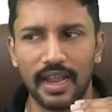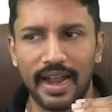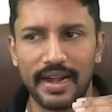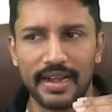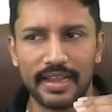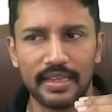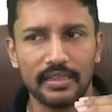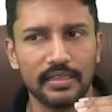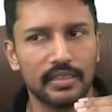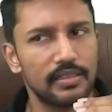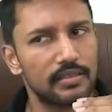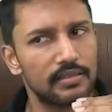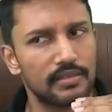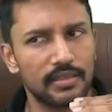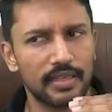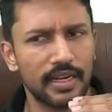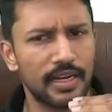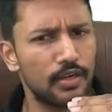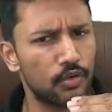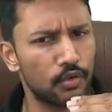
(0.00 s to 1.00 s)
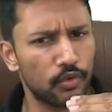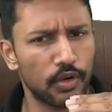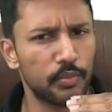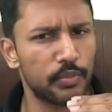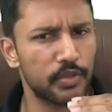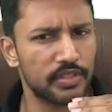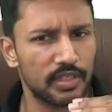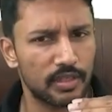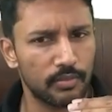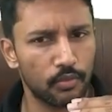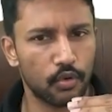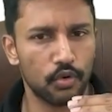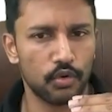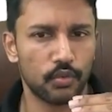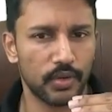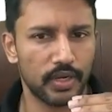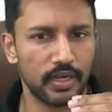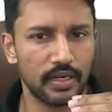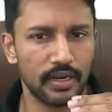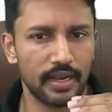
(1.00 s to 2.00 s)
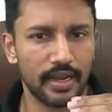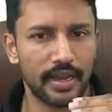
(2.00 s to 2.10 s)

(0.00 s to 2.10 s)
adding 10 to 12% more to it,